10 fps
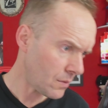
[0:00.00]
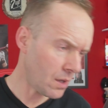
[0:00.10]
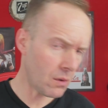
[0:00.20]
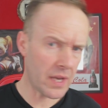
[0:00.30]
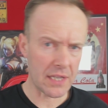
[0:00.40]

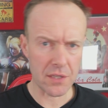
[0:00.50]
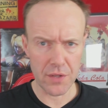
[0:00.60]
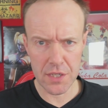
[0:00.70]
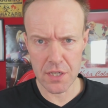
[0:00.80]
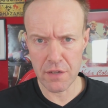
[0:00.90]
Okay, so
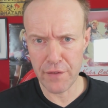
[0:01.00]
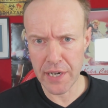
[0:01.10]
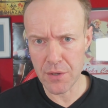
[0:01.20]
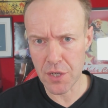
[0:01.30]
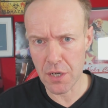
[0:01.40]
this is a
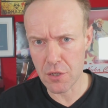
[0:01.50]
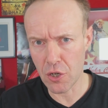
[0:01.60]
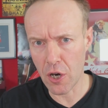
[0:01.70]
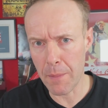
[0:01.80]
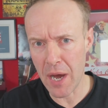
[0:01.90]
video that's going to
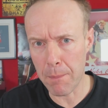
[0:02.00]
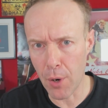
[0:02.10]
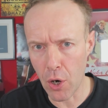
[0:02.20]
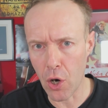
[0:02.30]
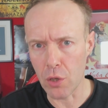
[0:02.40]
talk about
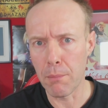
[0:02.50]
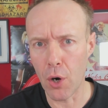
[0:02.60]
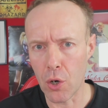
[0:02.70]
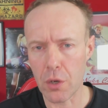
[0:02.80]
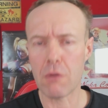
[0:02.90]

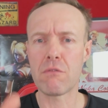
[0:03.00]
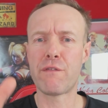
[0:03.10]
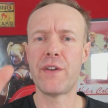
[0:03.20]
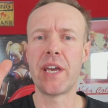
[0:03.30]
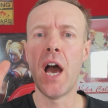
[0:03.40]

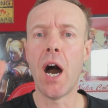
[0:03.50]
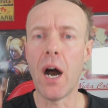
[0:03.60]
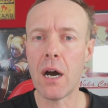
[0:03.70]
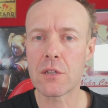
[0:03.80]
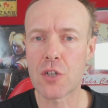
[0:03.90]
pornography,
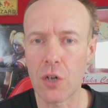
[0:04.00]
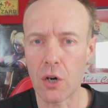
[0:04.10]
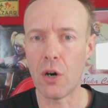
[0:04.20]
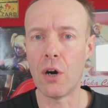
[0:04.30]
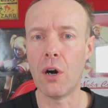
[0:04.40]

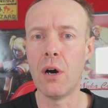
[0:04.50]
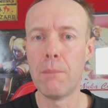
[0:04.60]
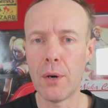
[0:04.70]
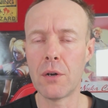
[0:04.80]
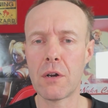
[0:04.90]
hardcore
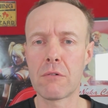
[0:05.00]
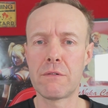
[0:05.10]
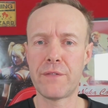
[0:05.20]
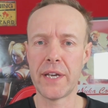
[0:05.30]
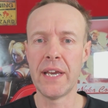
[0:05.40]

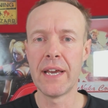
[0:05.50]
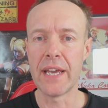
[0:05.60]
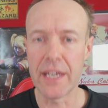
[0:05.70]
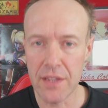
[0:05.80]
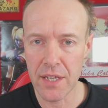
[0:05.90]
pornography
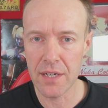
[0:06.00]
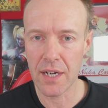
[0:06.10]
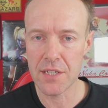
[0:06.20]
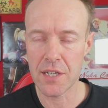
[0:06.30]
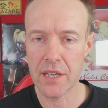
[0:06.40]
in the
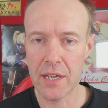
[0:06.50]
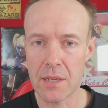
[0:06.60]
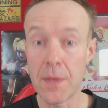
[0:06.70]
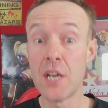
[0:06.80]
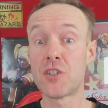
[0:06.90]
United
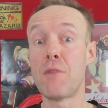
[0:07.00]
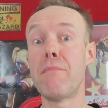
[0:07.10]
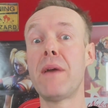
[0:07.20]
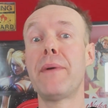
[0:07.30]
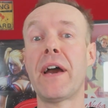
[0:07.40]
Kingdom. So
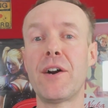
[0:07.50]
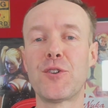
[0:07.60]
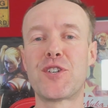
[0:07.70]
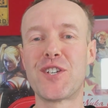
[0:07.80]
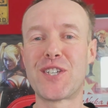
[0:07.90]
maybe I
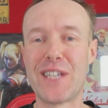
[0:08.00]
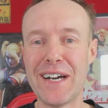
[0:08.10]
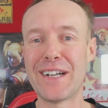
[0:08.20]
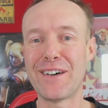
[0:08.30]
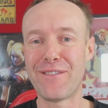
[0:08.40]
ought to
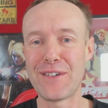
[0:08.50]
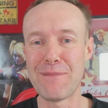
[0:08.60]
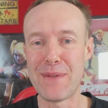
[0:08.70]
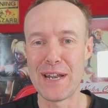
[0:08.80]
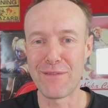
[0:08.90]
start off with a
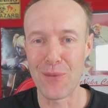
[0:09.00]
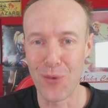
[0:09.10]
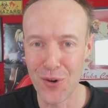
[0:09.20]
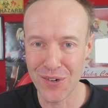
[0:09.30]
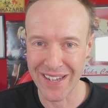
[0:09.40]
bit of a
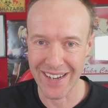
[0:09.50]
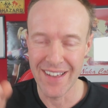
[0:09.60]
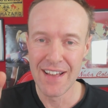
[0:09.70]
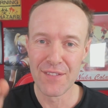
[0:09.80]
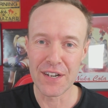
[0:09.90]
warning
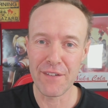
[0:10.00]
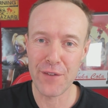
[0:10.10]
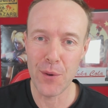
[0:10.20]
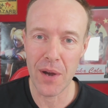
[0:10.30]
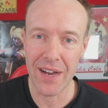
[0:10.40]
that if
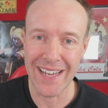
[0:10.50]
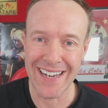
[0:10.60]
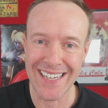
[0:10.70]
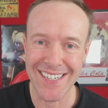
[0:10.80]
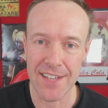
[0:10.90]
you are in
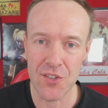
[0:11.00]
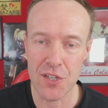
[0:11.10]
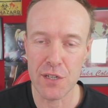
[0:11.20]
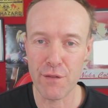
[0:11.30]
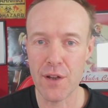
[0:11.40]
a
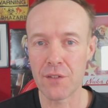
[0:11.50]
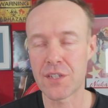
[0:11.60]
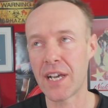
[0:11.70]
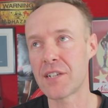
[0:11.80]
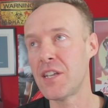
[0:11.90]
sensitive
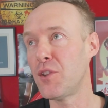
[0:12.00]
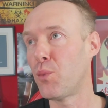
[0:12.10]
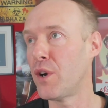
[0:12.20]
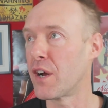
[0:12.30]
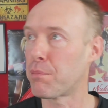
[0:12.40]
context in the
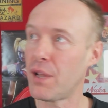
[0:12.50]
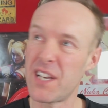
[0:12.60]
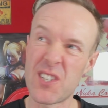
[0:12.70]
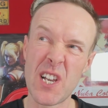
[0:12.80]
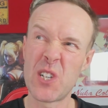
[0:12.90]

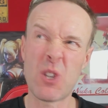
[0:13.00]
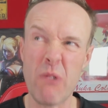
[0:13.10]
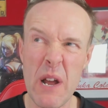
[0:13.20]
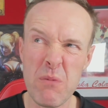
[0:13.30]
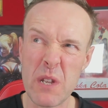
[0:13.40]
workplace,
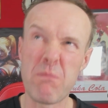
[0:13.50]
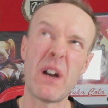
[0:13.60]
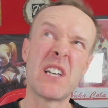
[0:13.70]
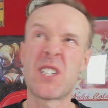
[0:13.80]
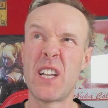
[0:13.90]
surrounded
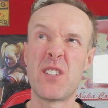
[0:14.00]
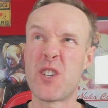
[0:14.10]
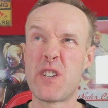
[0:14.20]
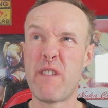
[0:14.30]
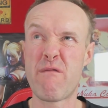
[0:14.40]
by
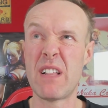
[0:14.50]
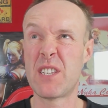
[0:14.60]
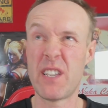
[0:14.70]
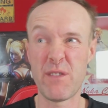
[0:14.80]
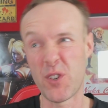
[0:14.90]
sensitive
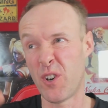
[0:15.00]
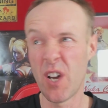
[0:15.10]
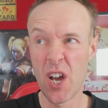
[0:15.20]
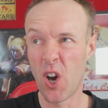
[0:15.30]
relatives or